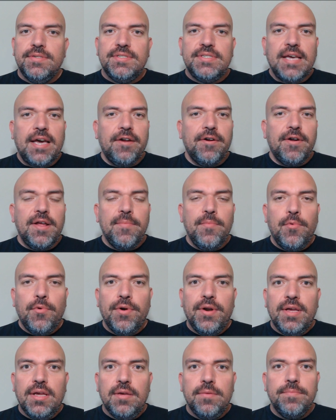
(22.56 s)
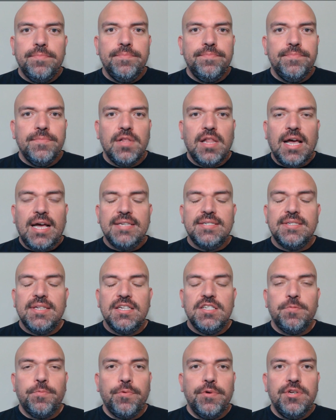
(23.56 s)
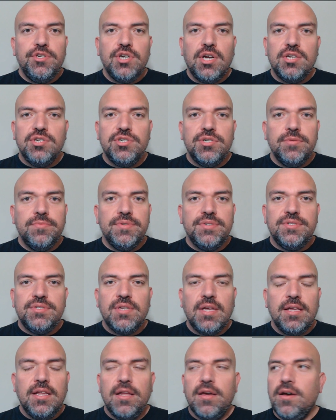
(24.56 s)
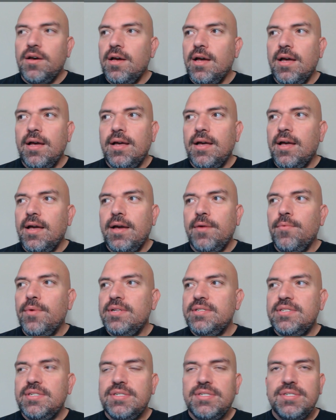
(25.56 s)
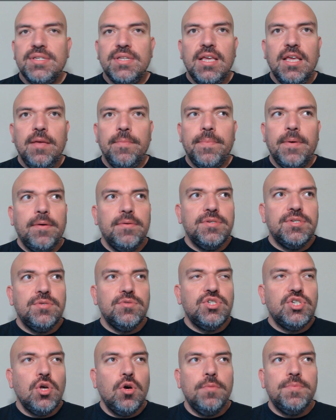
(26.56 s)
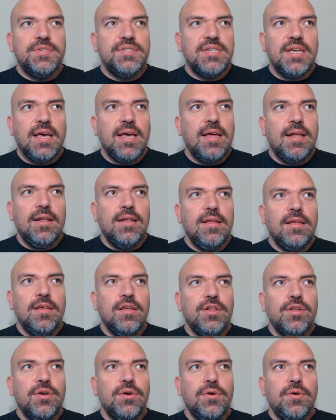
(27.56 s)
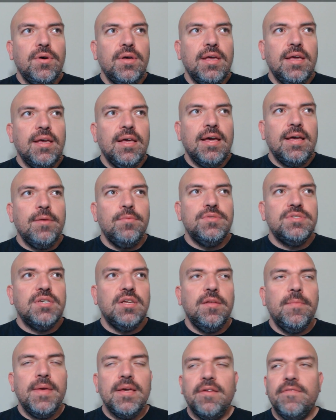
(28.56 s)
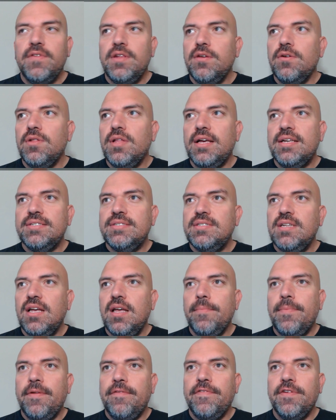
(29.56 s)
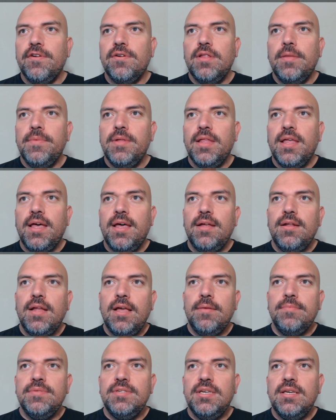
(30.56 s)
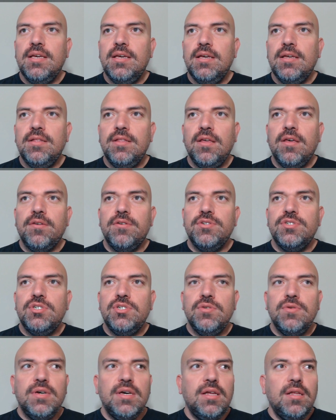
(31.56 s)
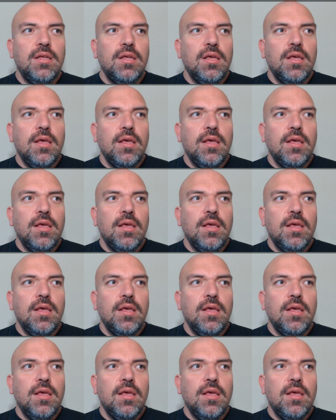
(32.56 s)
Saturday morning. Last night's prejudging was, you know, I went to sleep. I was so upset. You know, I was going to make a video last night, but I figured let me let MD and the others do it.